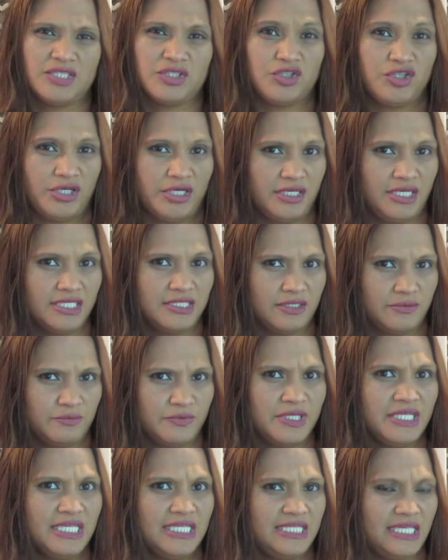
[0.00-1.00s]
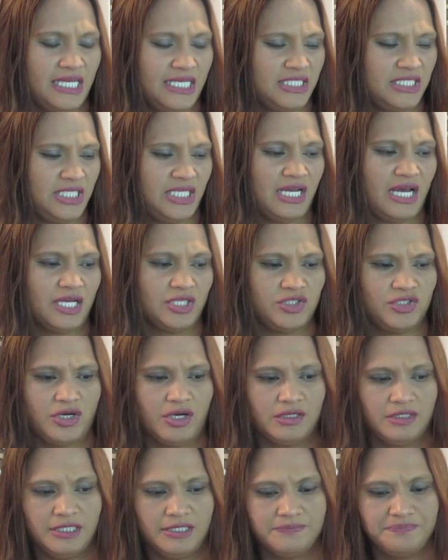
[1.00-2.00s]
good. It's a really tasty hot
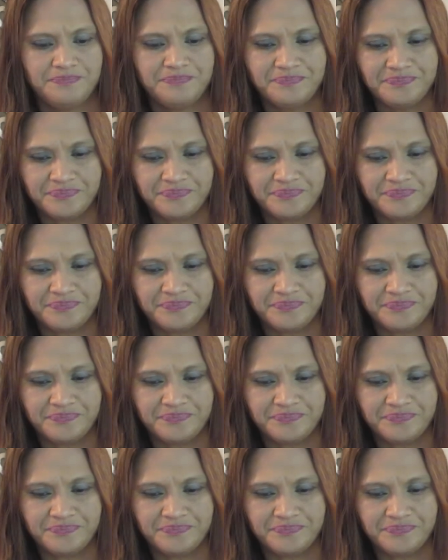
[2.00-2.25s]
chocolate.